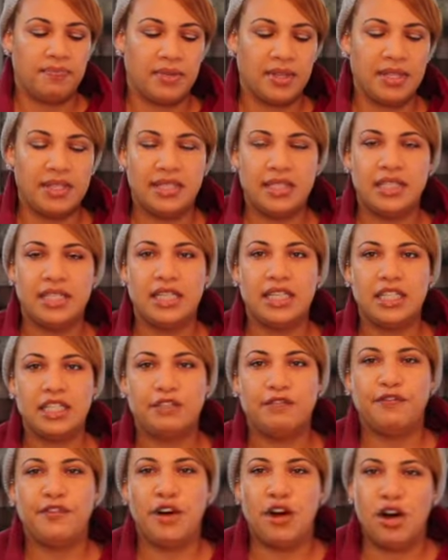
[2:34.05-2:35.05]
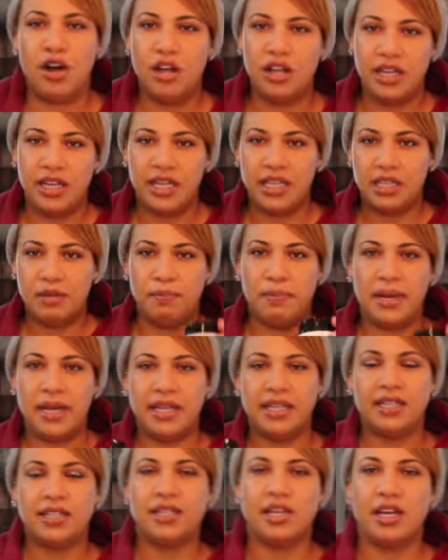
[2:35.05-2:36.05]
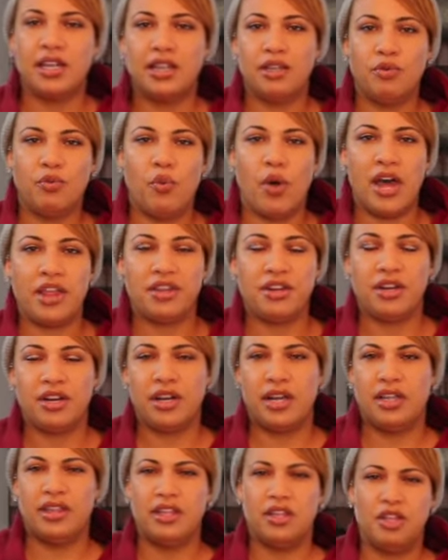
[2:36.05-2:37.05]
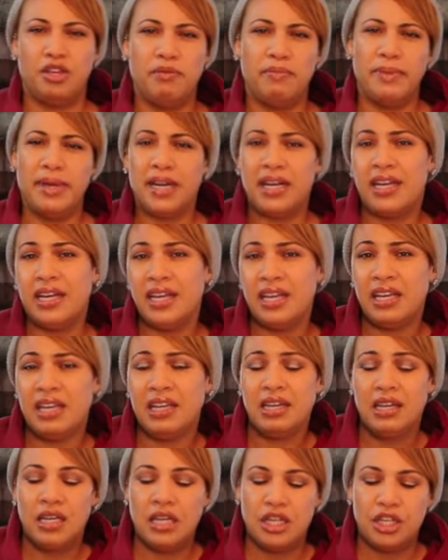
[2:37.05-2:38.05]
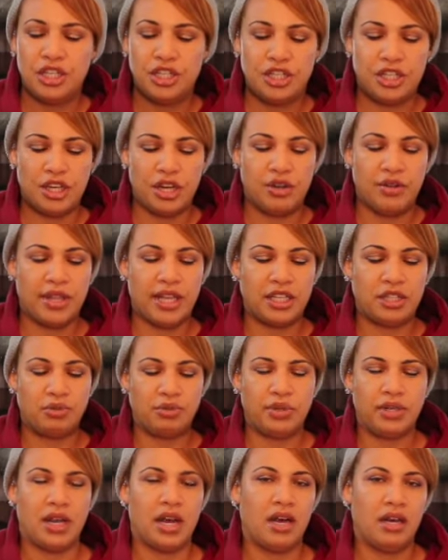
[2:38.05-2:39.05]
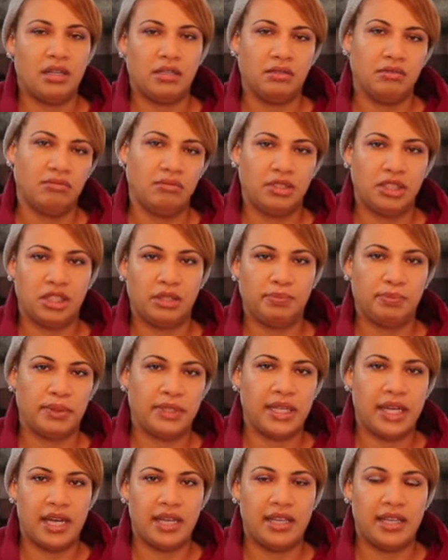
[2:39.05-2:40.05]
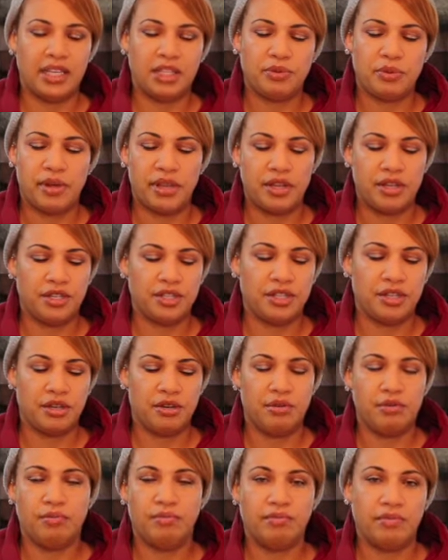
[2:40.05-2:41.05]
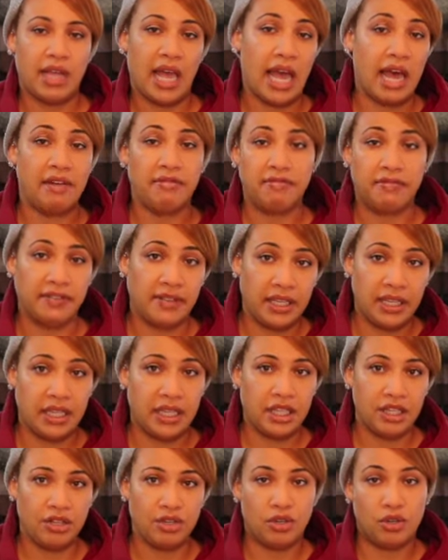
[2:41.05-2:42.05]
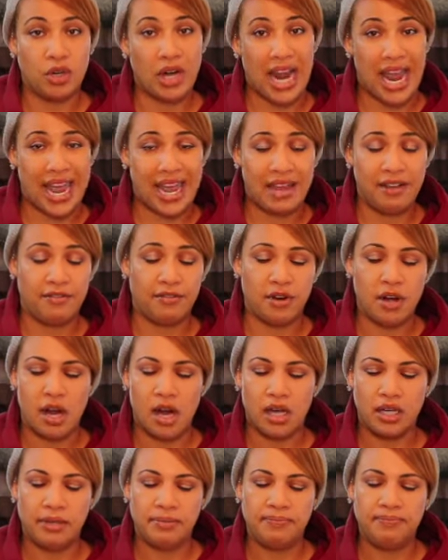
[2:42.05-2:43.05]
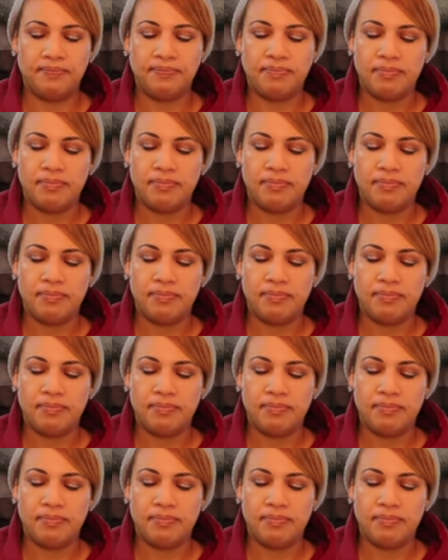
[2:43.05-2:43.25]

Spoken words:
Since it is fall, it depends on the weather and the humidity. So that's when I'll just pretend that's why there's no F in here, or A for autumn.